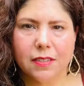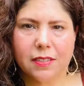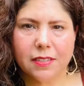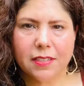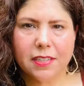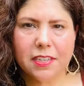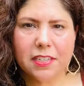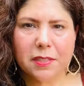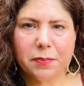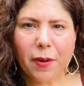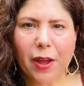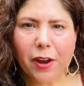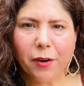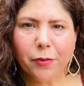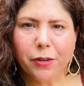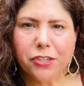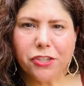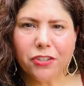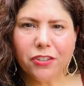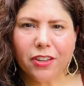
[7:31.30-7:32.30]
Since my
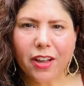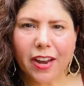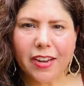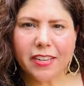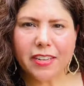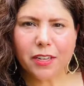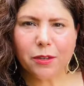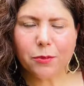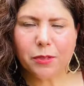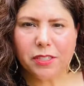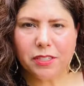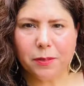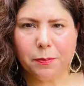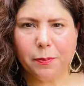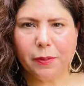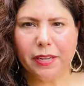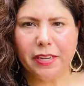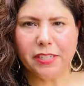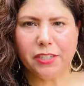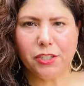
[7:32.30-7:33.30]
original idea was to
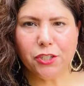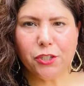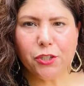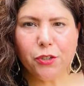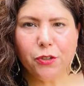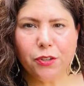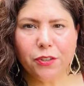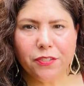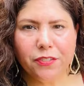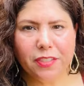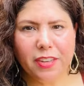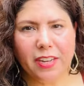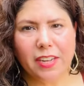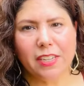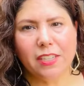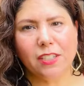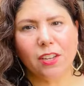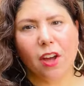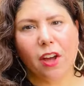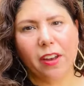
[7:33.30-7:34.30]
place two of
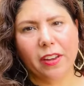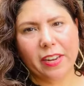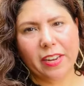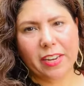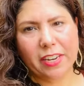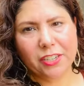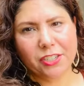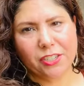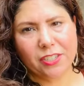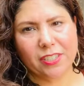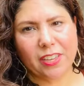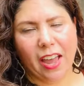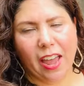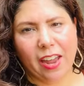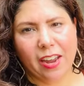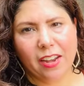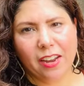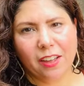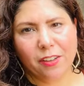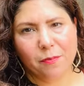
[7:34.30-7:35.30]
these on each
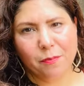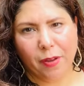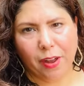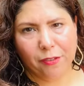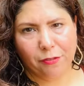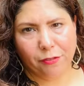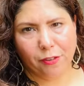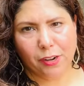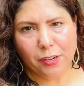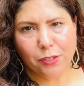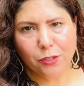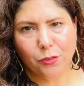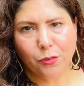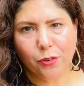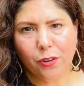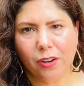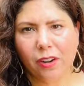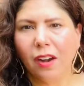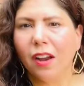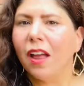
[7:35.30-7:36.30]
side of my front
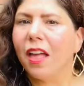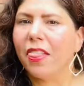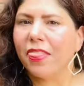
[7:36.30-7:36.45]
door,